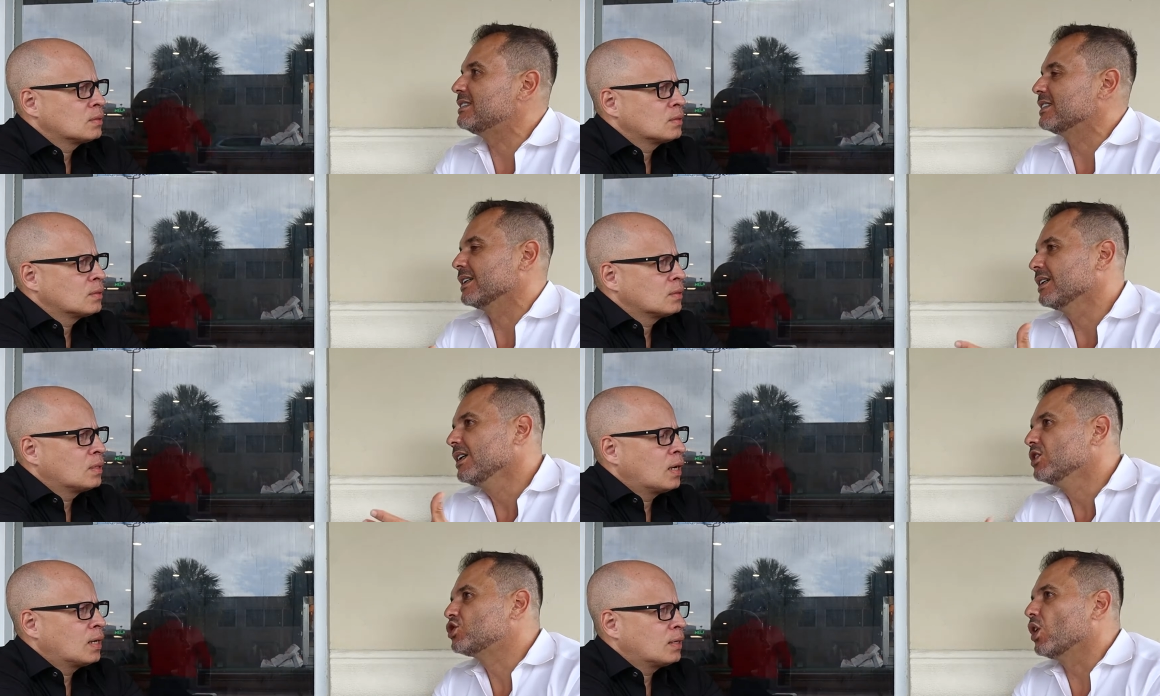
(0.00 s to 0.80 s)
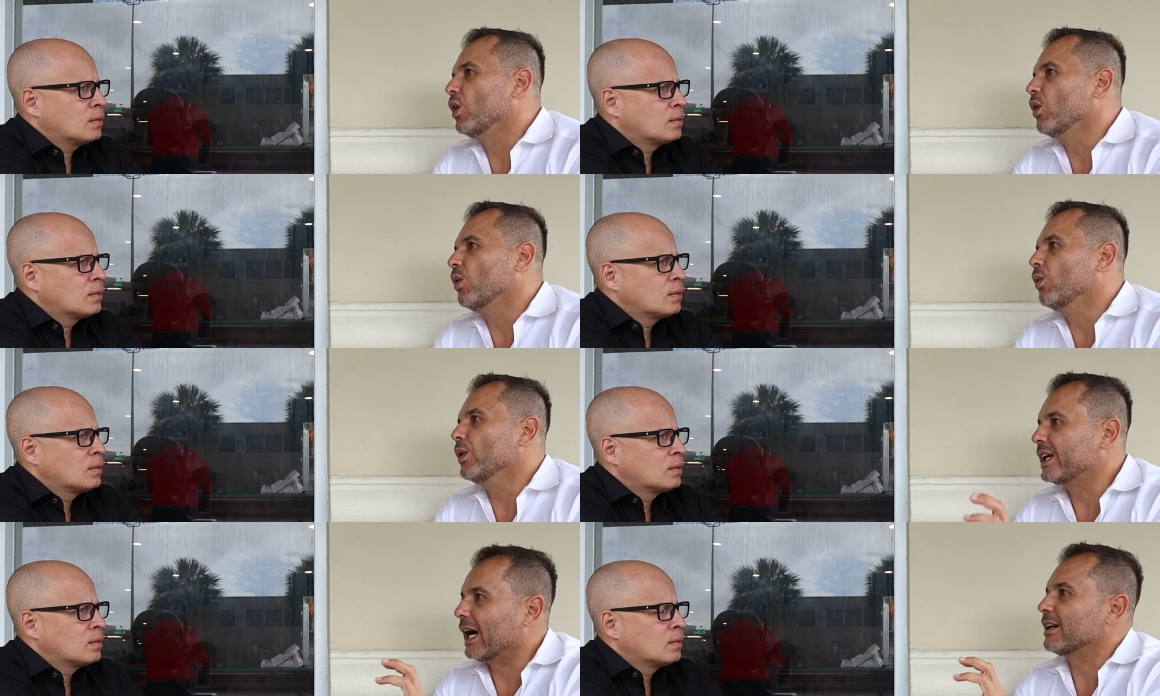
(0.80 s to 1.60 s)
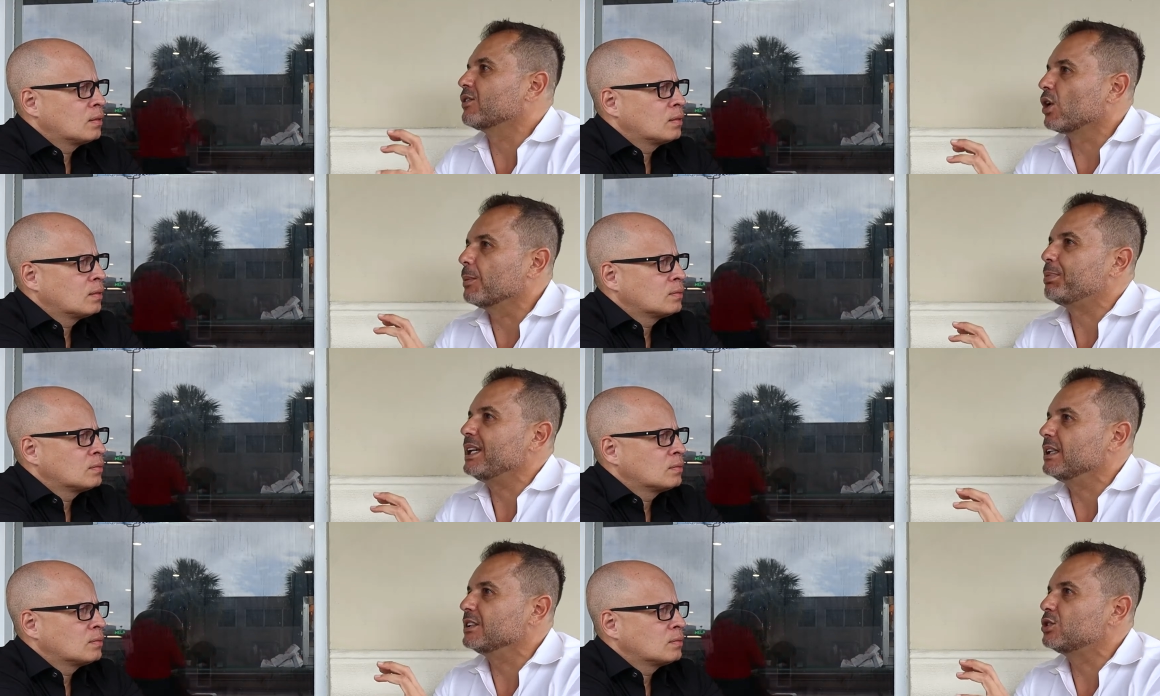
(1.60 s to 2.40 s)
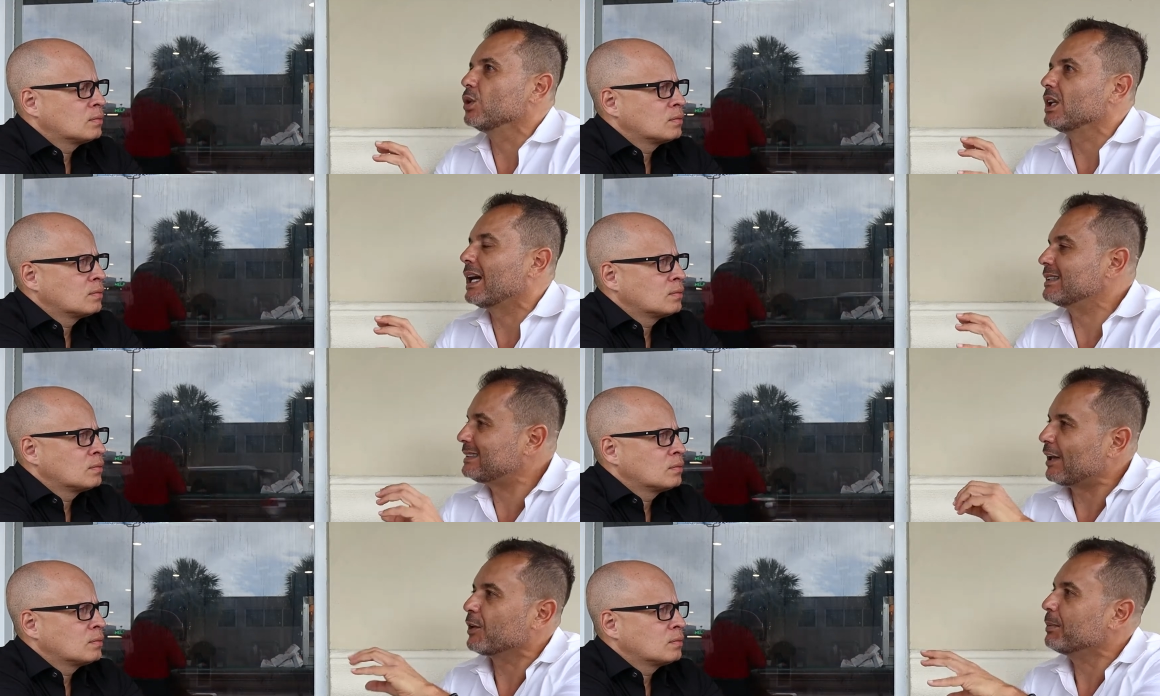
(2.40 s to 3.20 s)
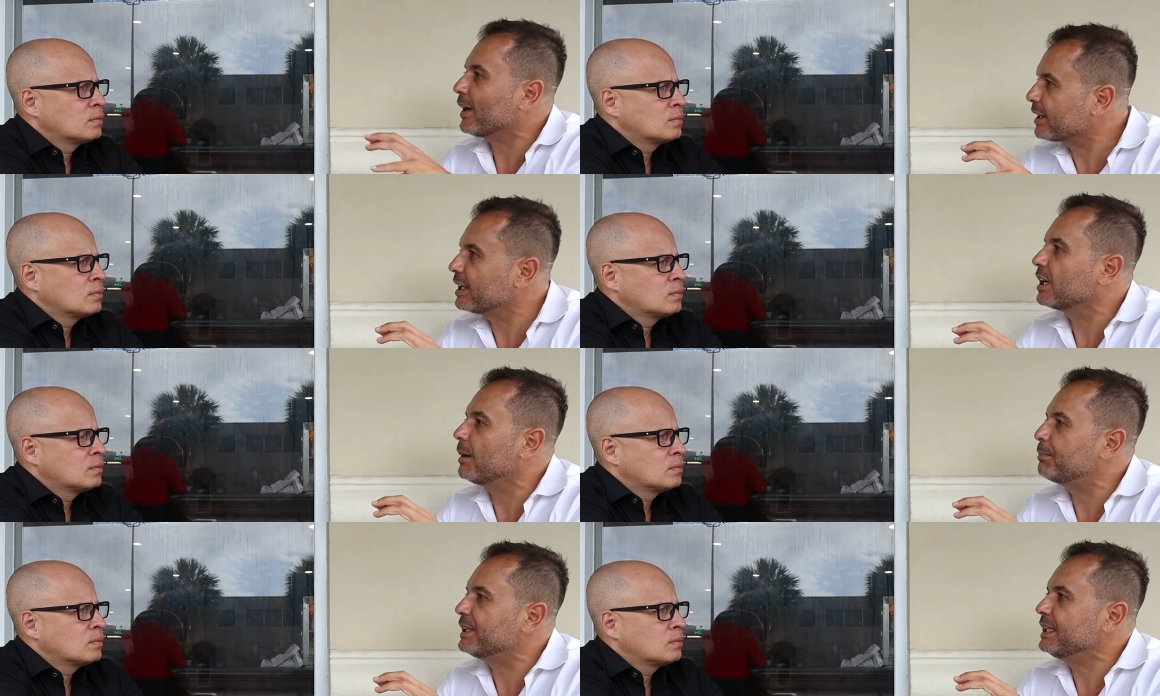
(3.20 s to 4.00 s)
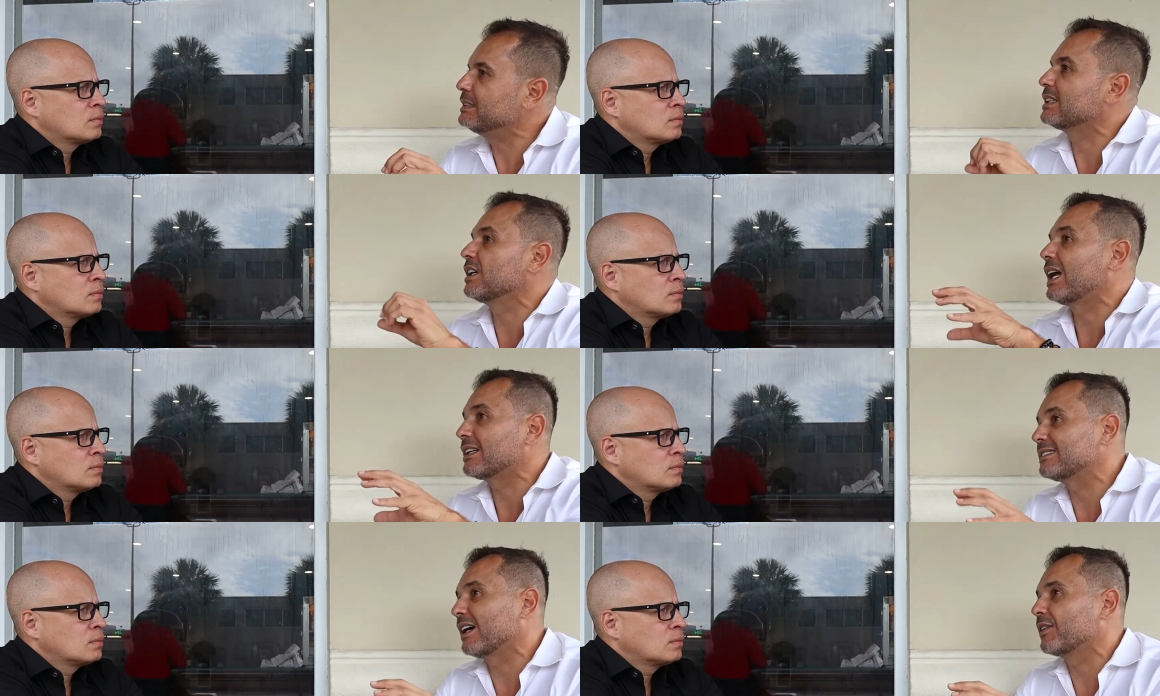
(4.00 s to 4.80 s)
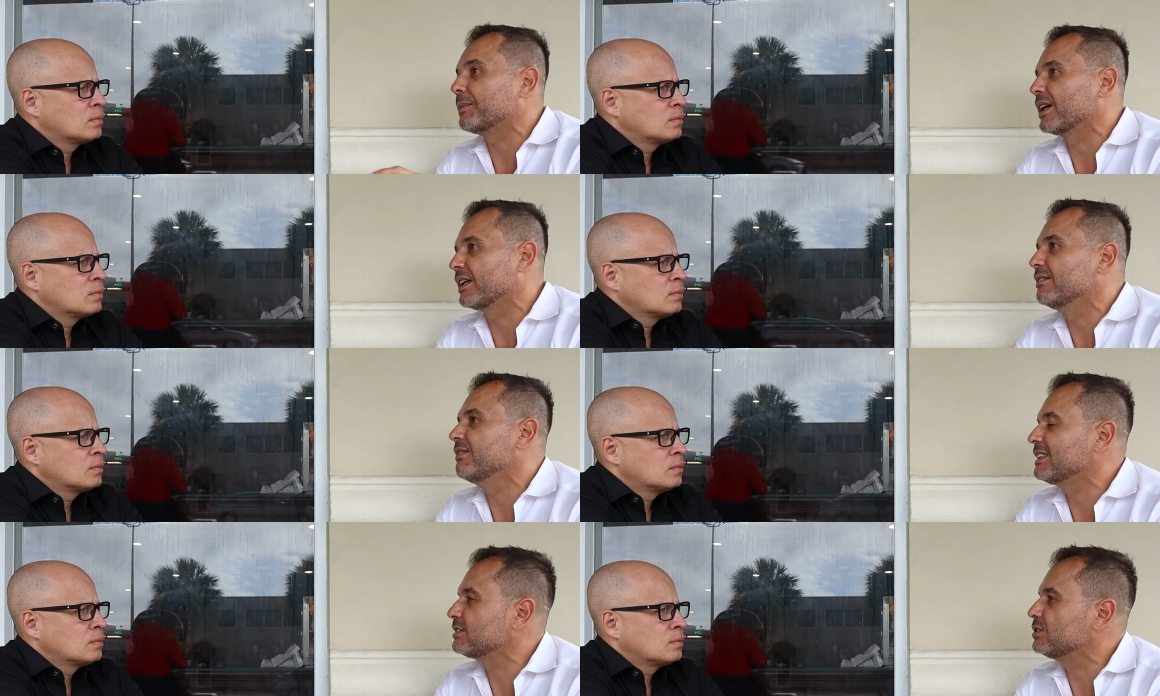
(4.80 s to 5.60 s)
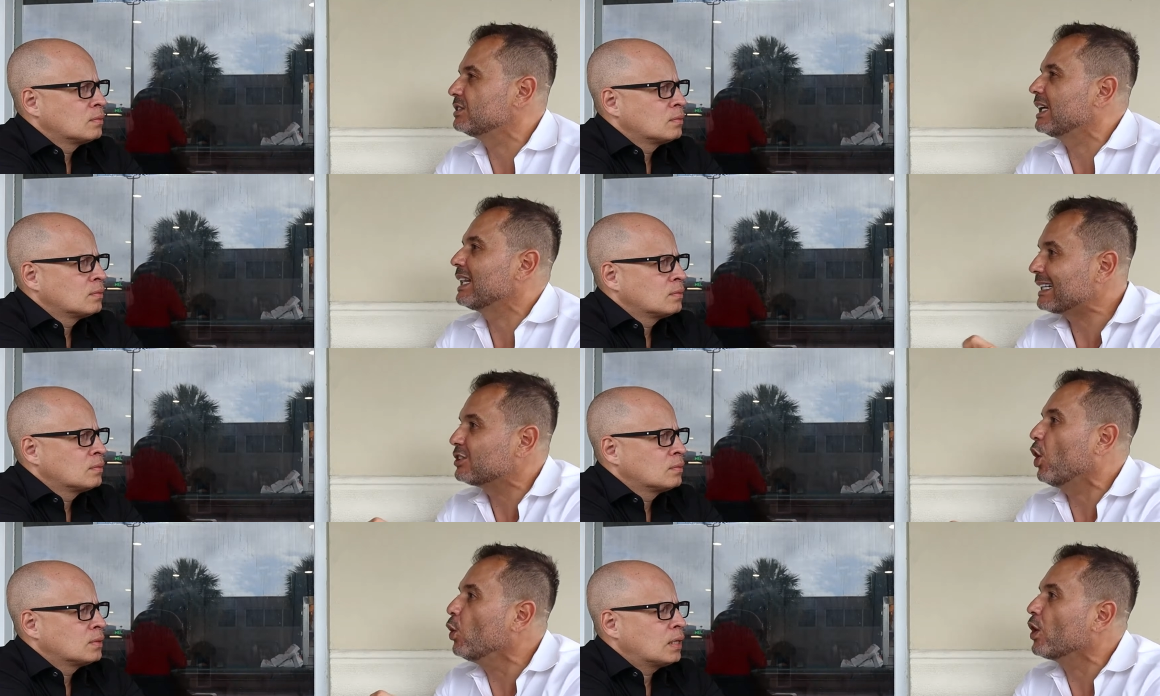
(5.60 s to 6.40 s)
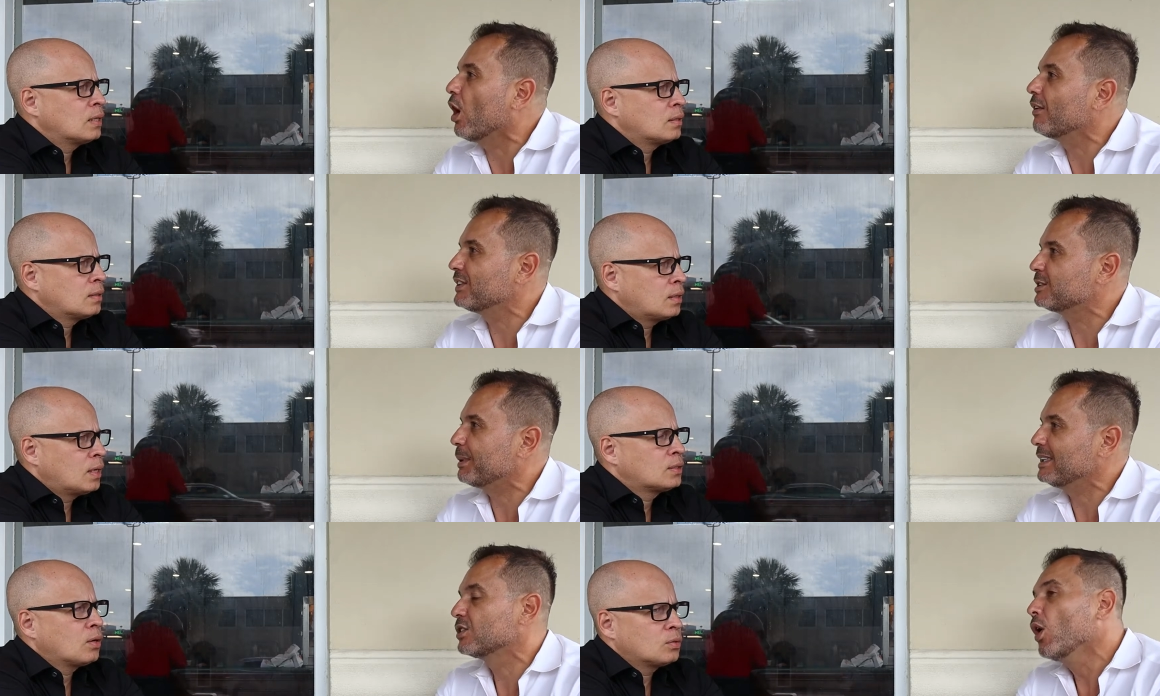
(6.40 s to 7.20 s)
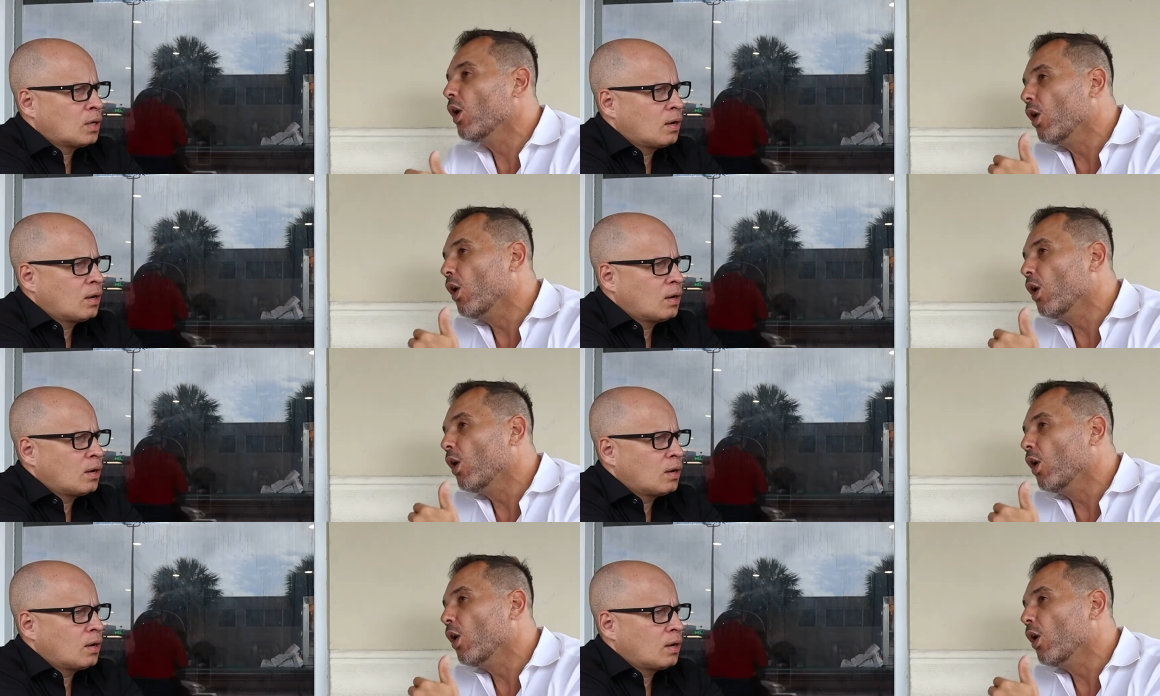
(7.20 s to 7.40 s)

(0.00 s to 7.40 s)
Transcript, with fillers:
Speaker 1: leasing. So we kind of are appealing to a lot of South American companies and a lot of South American investors that like to own office space,